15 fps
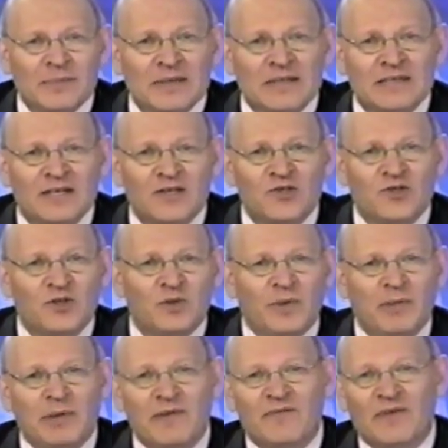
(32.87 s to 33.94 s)
But should we
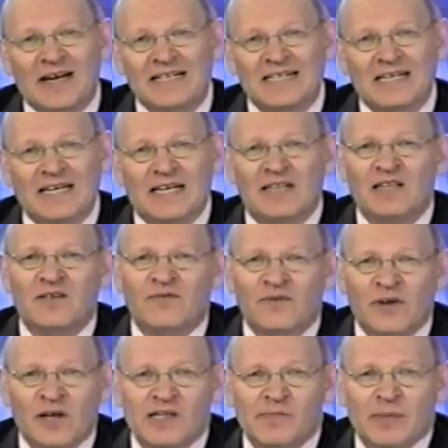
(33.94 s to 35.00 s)
be fighting it in the
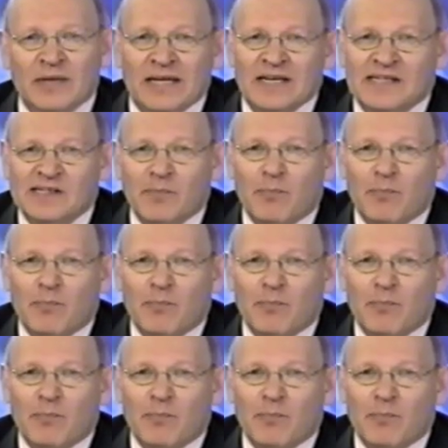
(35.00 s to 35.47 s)
first place?